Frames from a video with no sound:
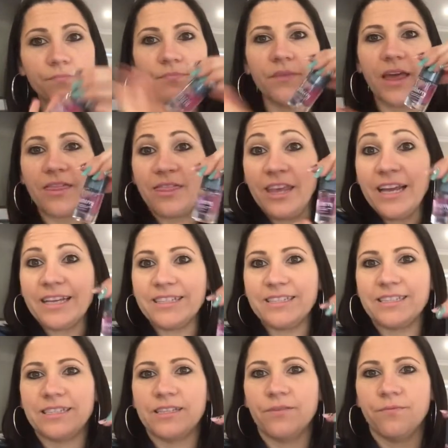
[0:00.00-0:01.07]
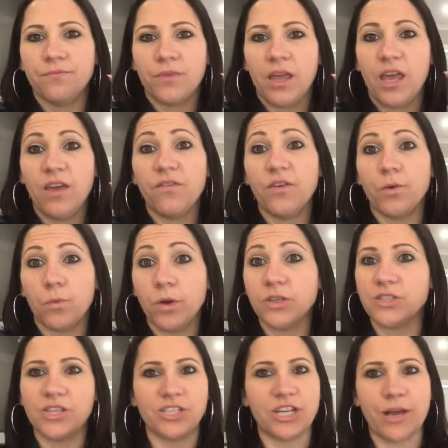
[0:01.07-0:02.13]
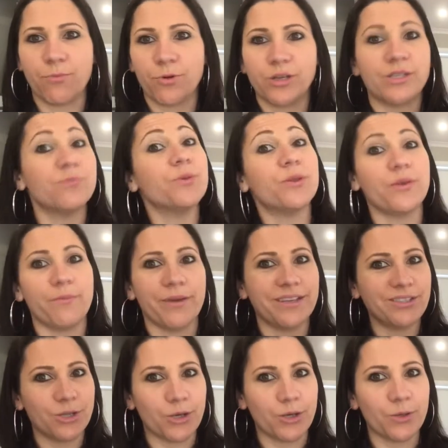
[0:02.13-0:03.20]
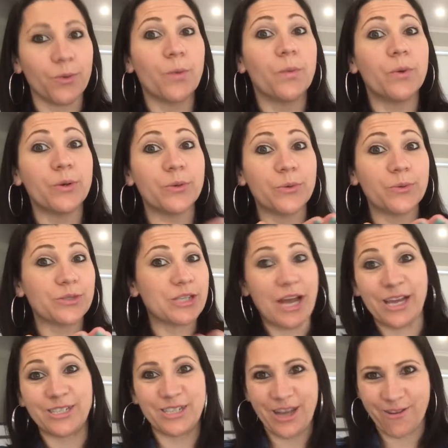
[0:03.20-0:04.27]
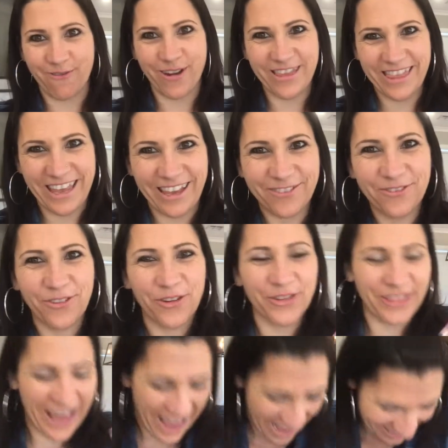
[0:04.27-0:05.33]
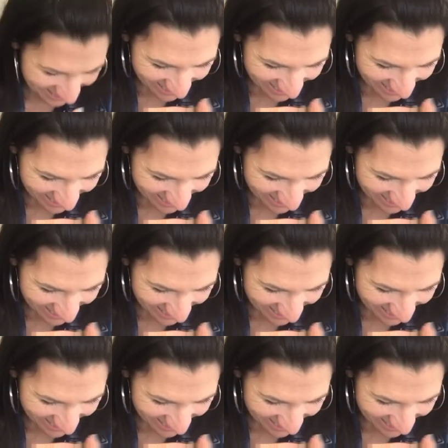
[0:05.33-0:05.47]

This, if it was the Jamberry smoothing base coat, will change everything for that.